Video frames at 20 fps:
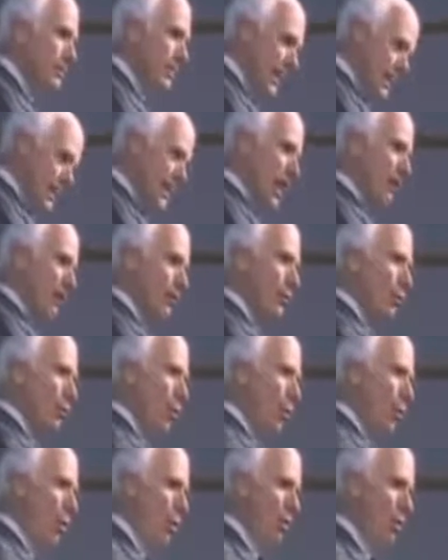Take down the
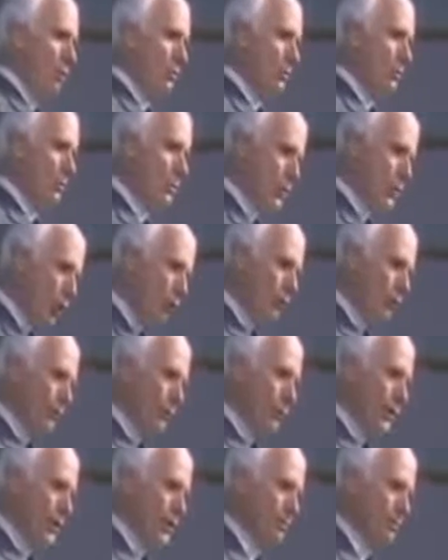walls. Go
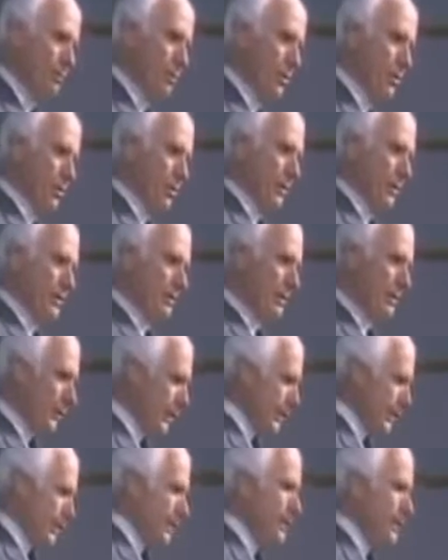for the experience.
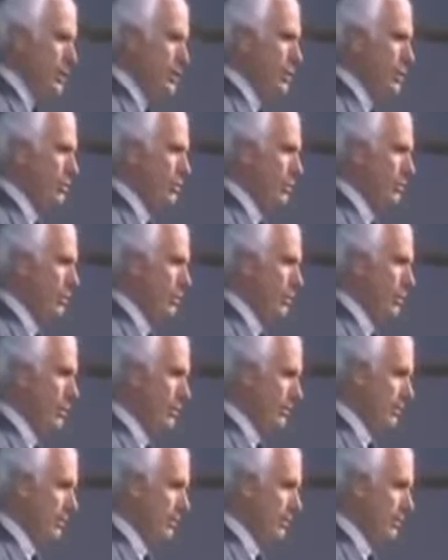Let it teach you.